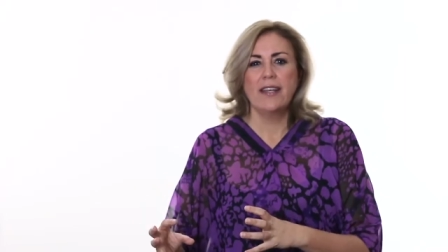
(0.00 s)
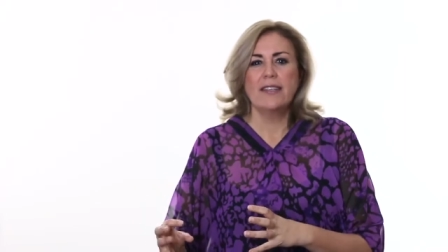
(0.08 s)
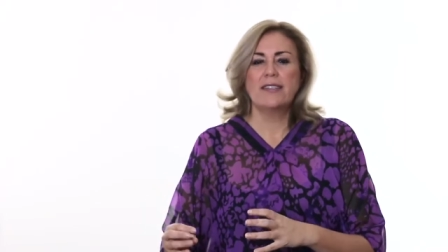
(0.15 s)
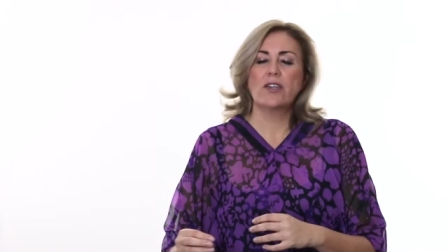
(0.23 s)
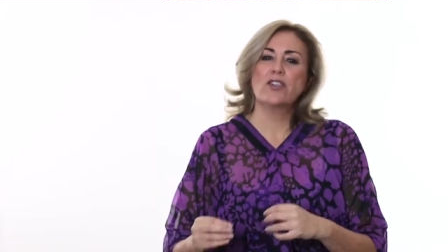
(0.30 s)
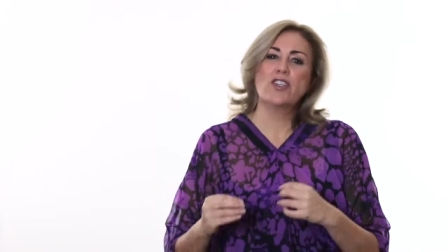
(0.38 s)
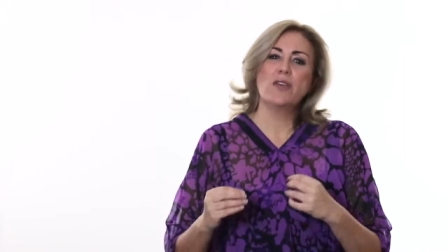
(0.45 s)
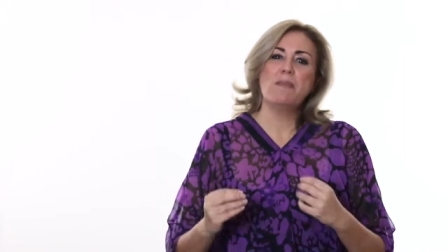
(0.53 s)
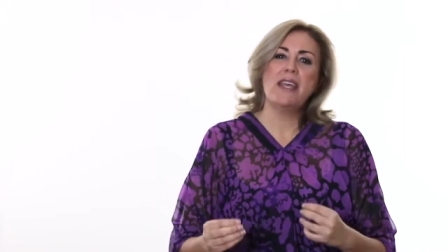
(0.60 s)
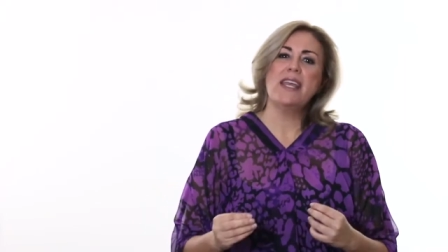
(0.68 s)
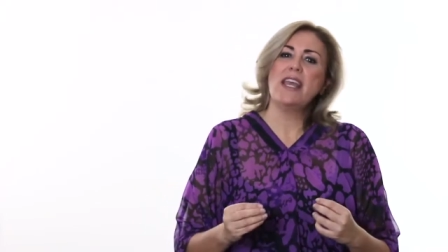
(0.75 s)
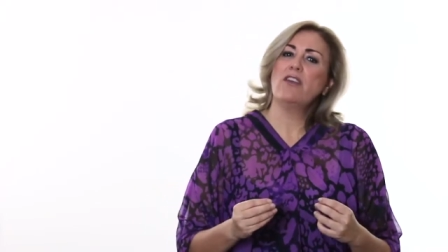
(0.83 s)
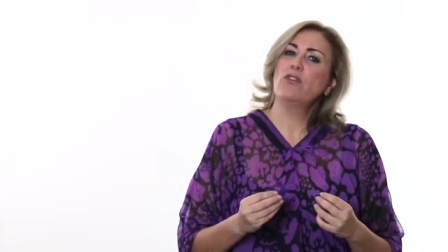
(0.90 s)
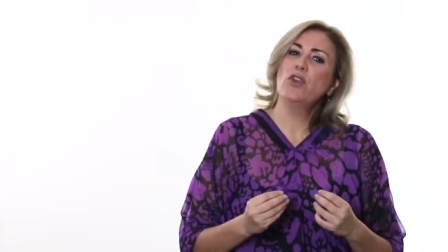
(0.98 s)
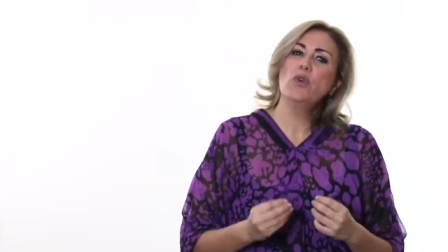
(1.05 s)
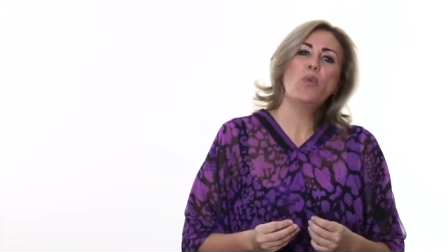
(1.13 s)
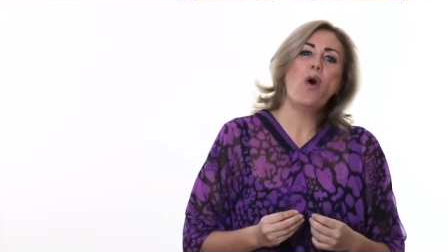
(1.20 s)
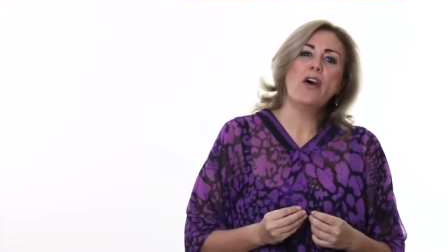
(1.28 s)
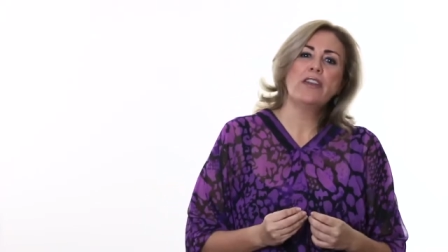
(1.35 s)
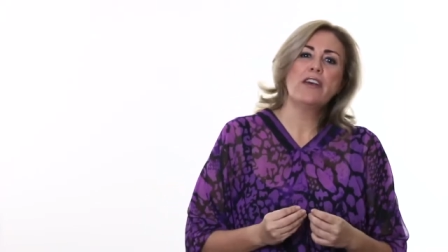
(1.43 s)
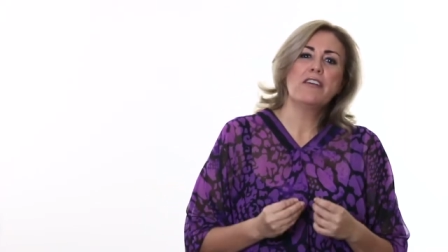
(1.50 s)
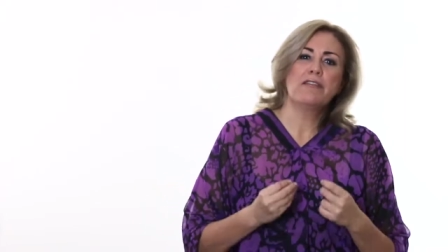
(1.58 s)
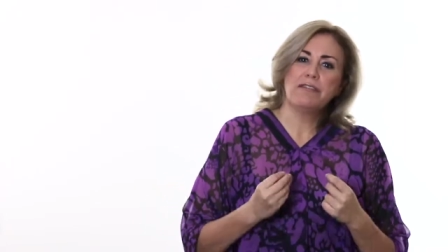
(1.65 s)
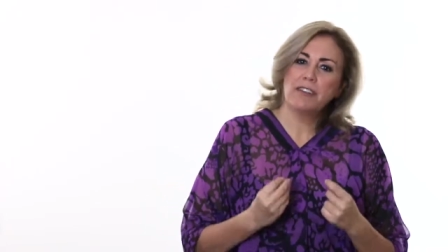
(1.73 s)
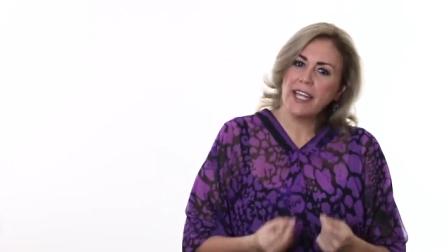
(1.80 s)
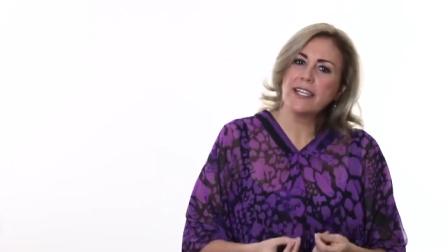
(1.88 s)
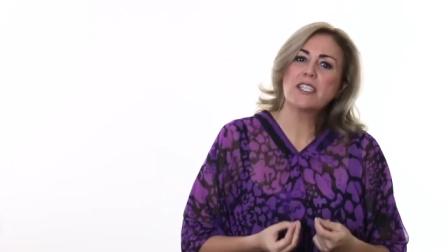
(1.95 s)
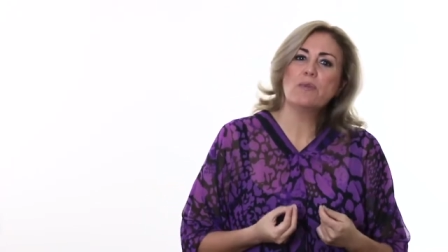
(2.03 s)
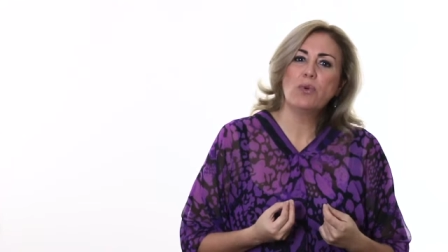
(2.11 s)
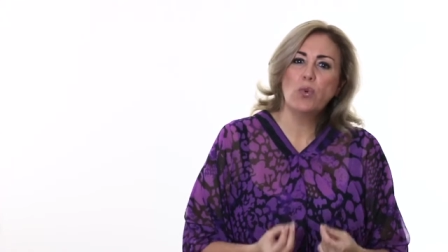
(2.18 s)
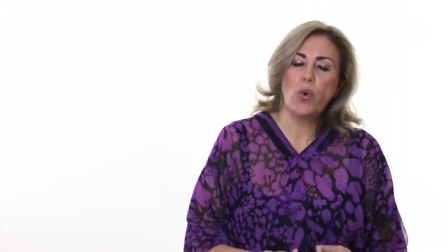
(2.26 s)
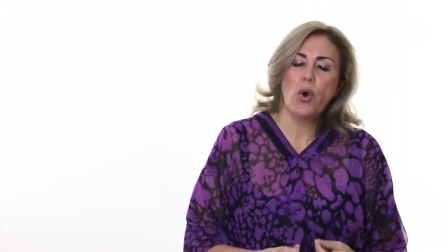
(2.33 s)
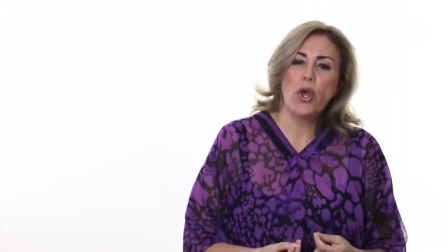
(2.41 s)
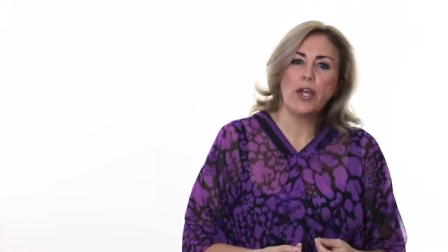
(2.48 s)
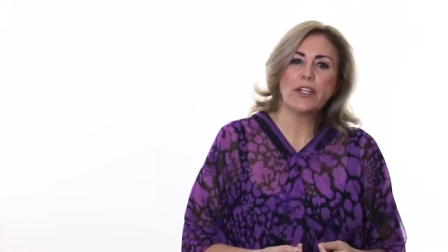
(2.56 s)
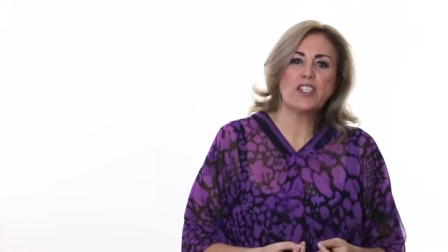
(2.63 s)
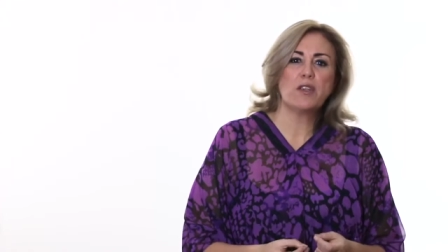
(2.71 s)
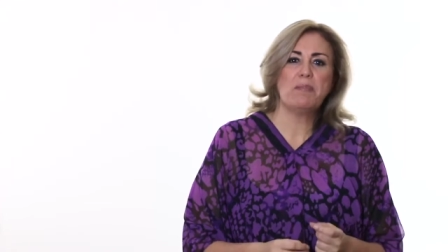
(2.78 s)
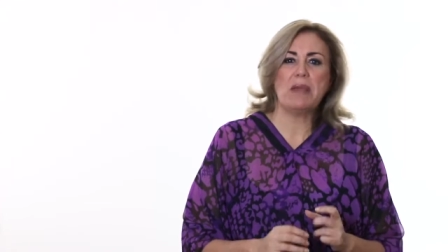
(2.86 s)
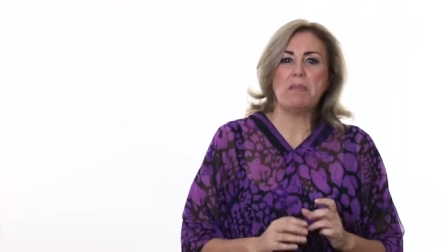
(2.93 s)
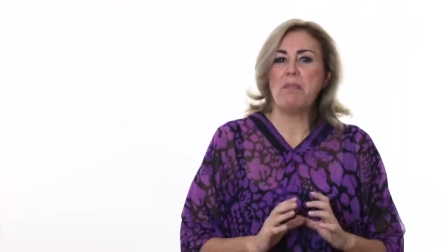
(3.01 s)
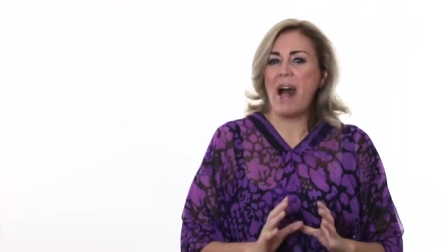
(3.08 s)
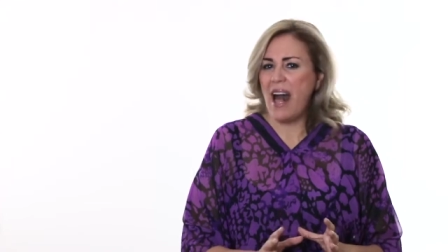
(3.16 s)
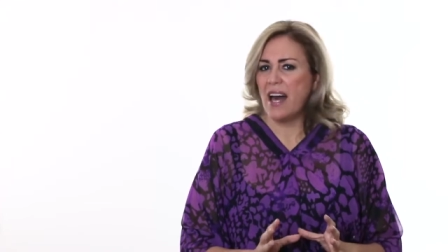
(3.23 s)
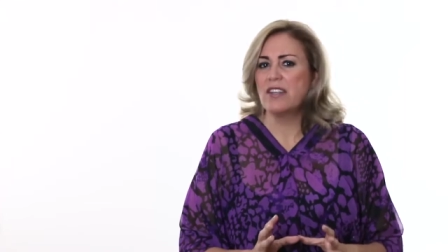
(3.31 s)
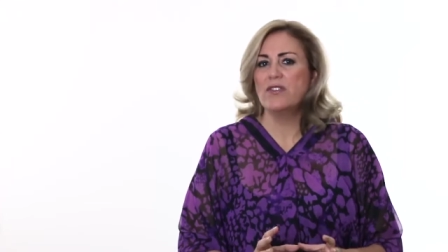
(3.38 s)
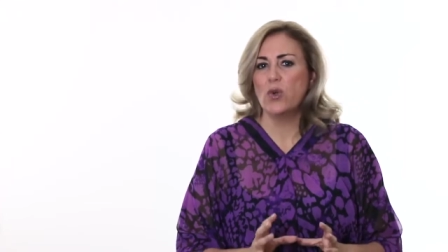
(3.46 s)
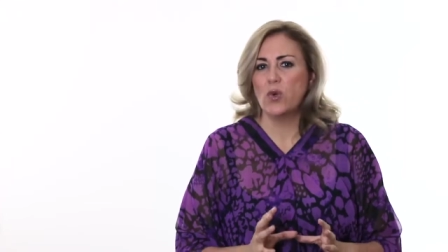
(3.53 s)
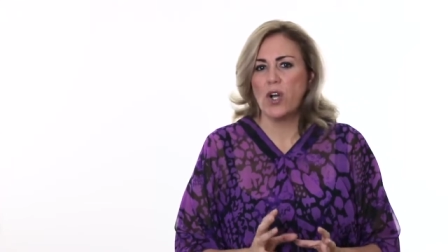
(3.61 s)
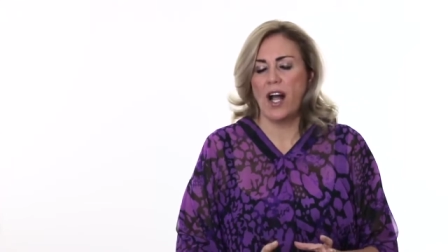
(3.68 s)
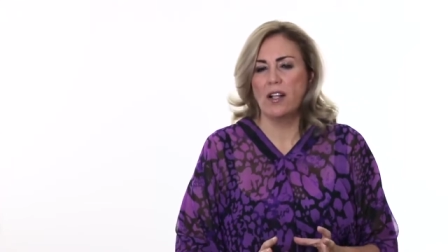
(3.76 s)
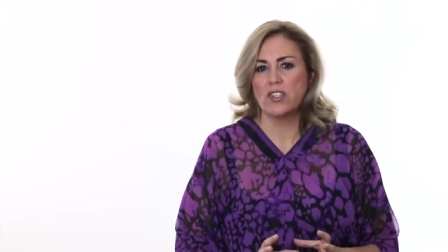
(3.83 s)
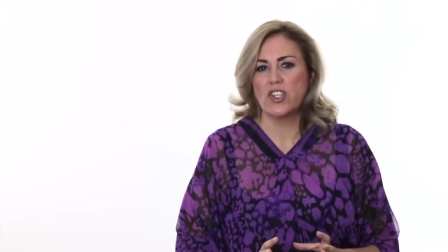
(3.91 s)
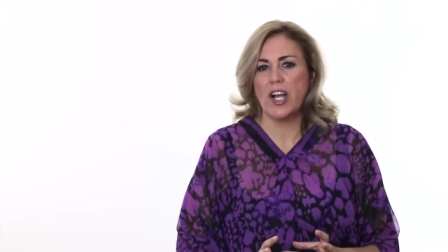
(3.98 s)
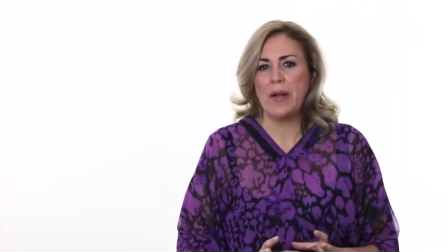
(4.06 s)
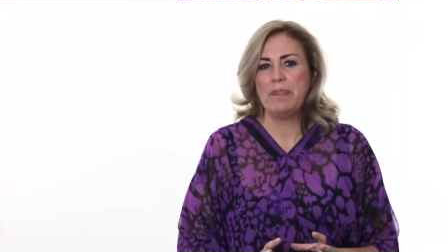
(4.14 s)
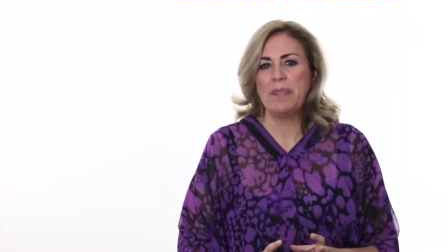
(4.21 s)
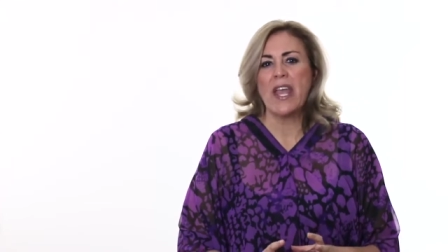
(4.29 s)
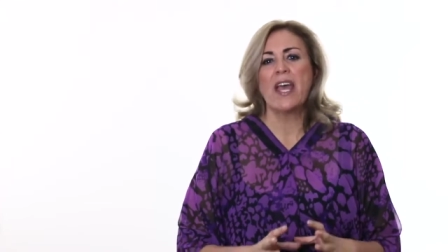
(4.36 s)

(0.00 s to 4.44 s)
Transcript: So to me, if you want flexible work to be part of your culture,